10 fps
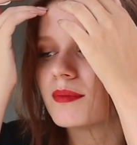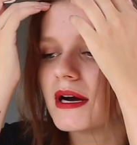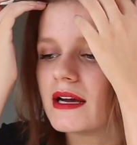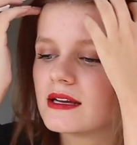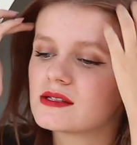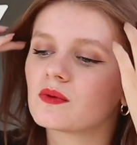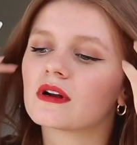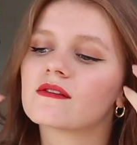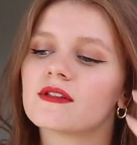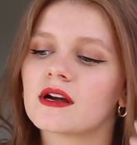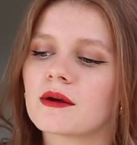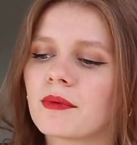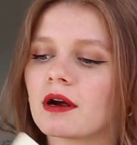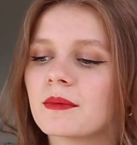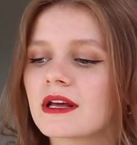but it's one of their
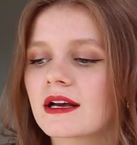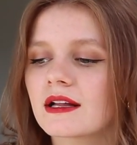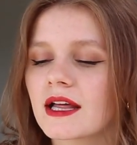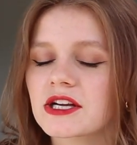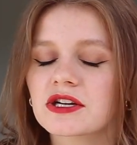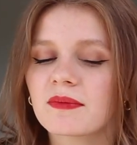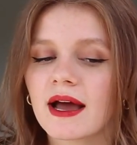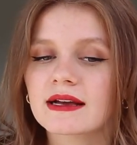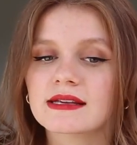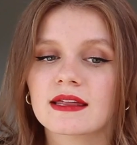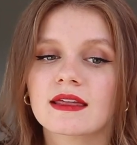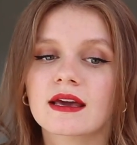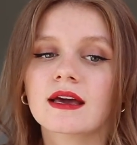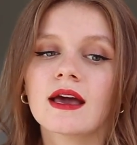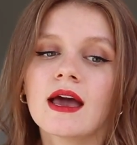permanent collection bags, I
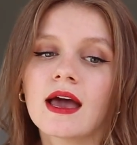think,